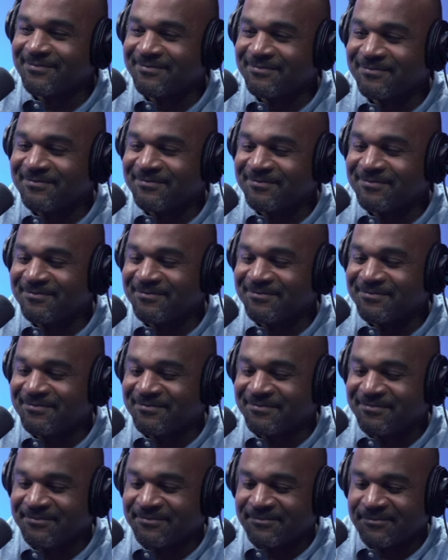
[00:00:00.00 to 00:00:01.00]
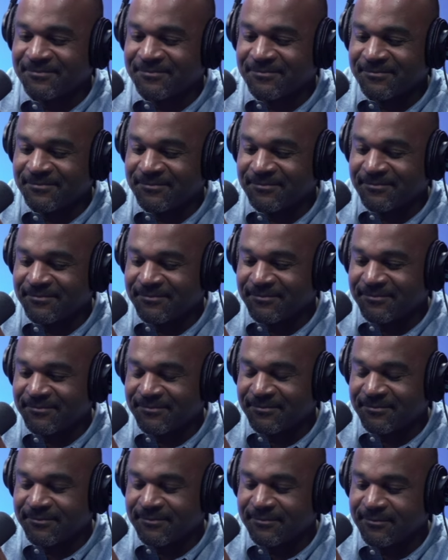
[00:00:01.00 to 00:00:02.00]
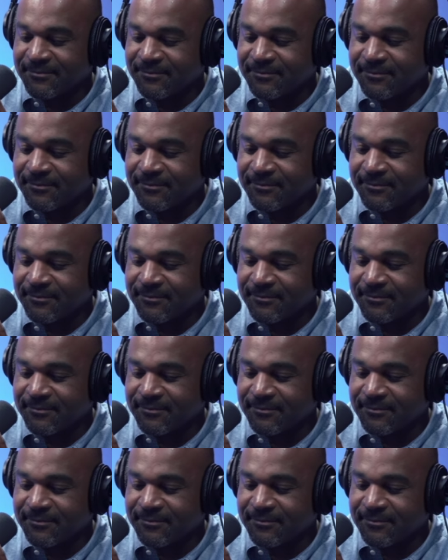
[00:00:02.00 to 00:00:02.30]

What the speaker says: This person isn't speaking.